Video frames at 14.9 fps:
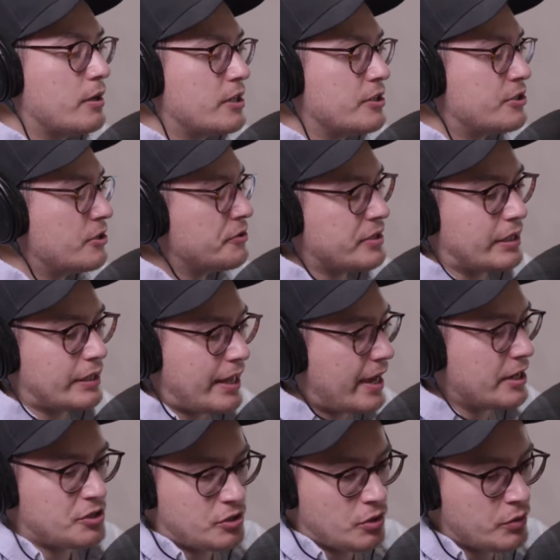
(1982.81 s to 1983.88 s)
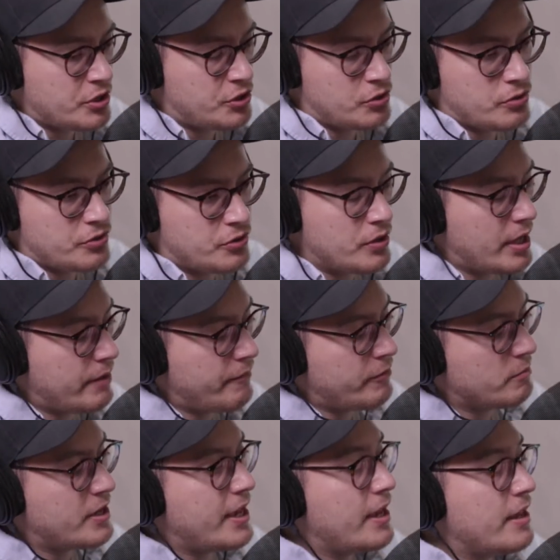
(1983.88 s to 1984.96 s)
because there's a lot of Sony shooters who came
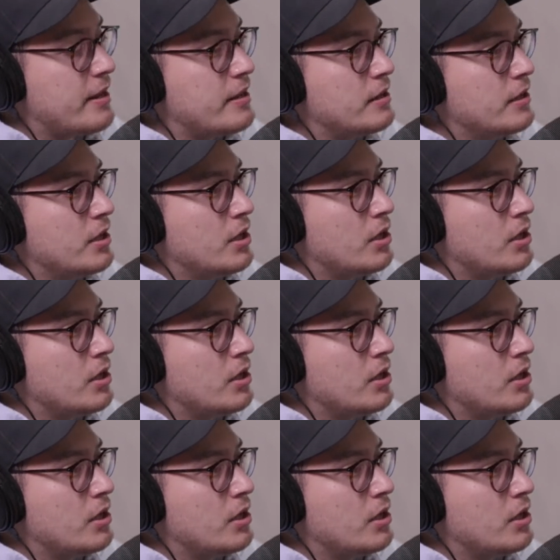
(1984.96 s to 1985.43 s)
from Canon.